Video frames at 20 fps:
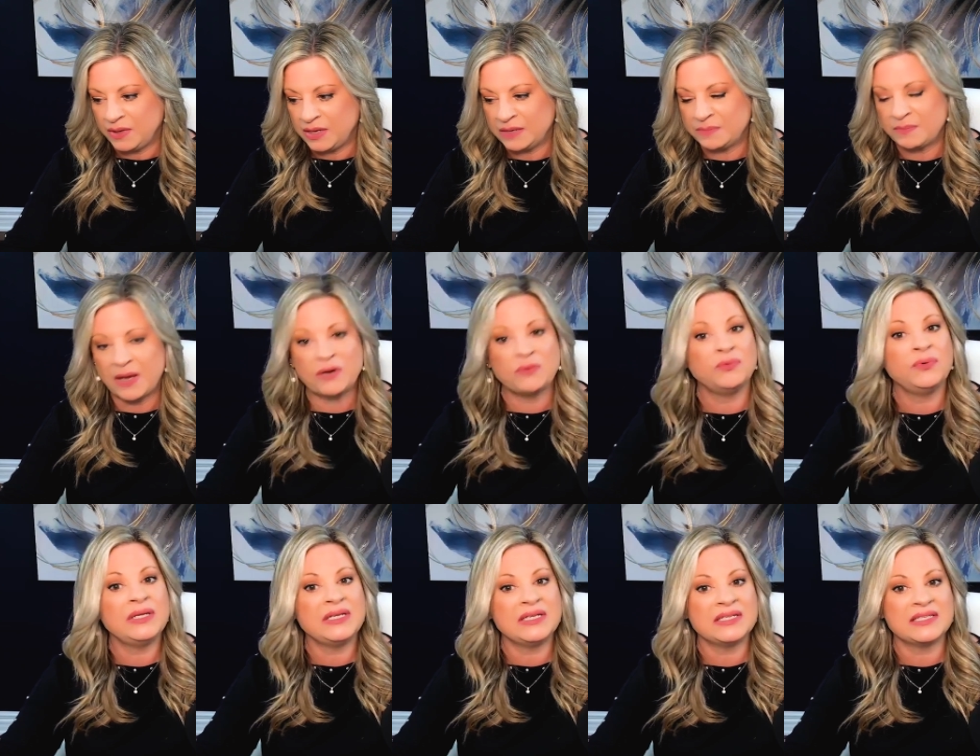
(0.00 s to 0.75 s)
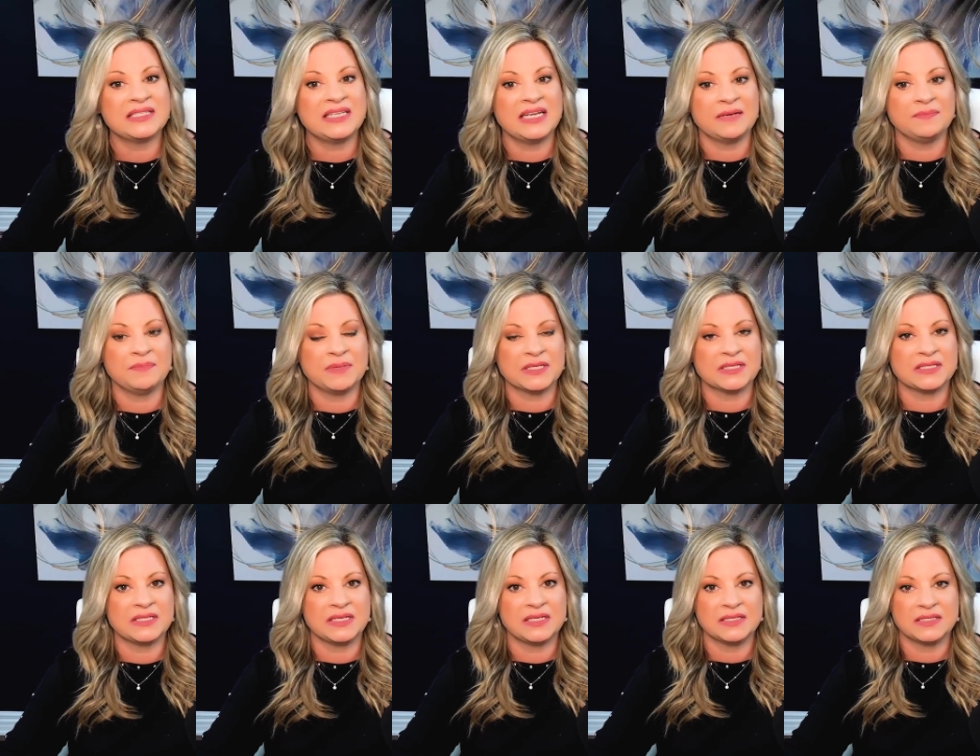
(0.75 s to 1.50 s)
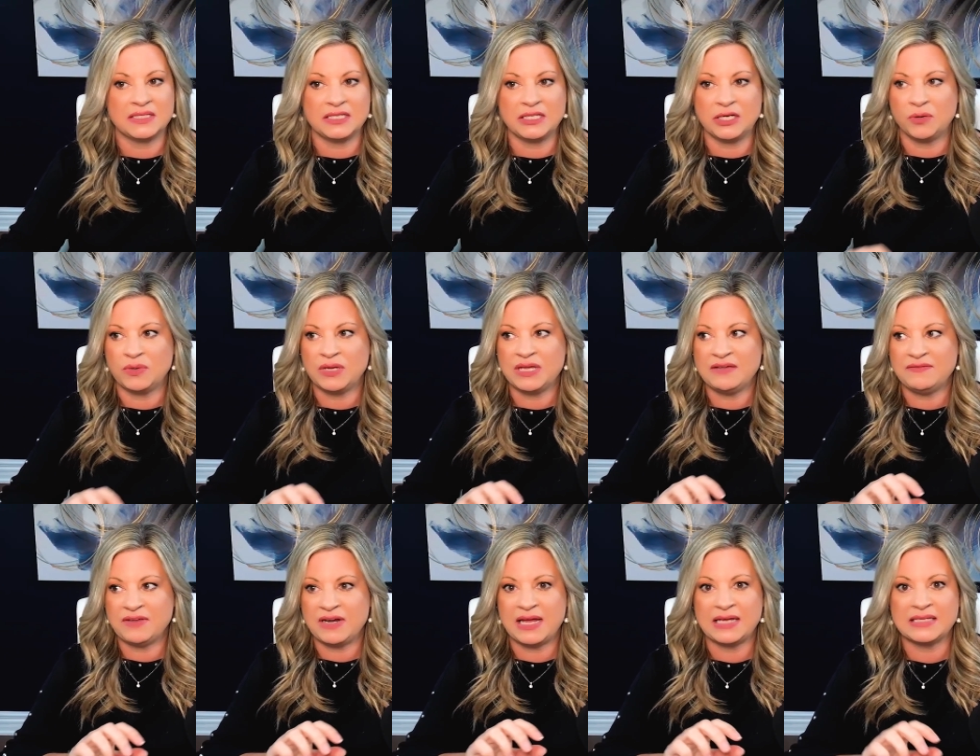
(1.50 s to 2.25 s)
in my real estate business, you know,
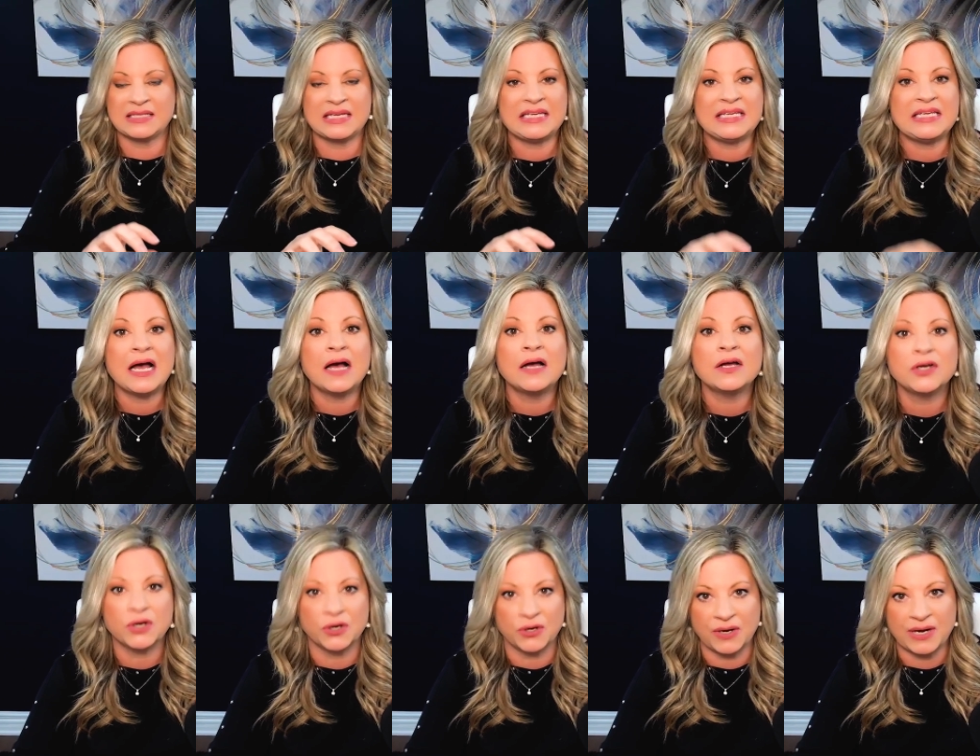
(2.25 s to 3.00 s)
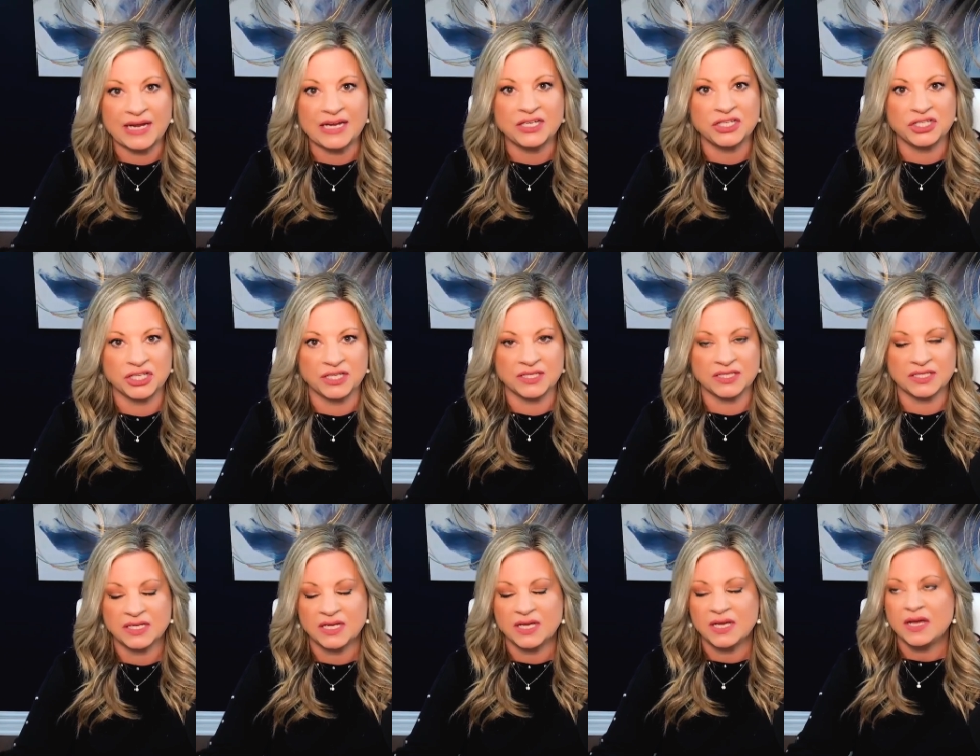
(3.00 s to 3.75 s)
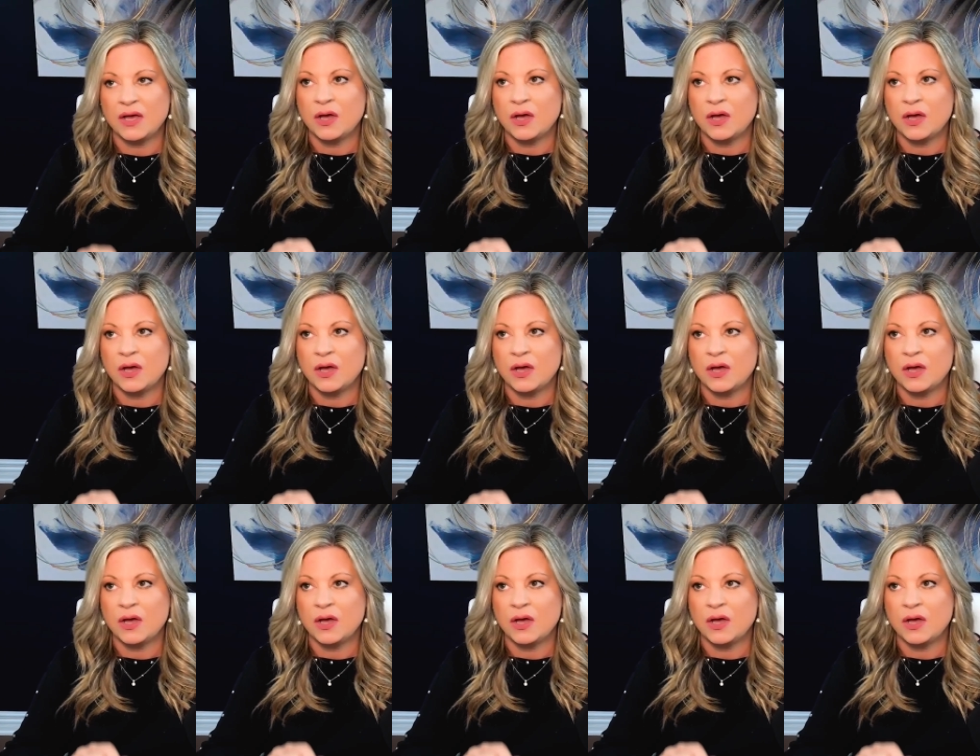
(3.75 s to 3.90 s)
even as a younger agent,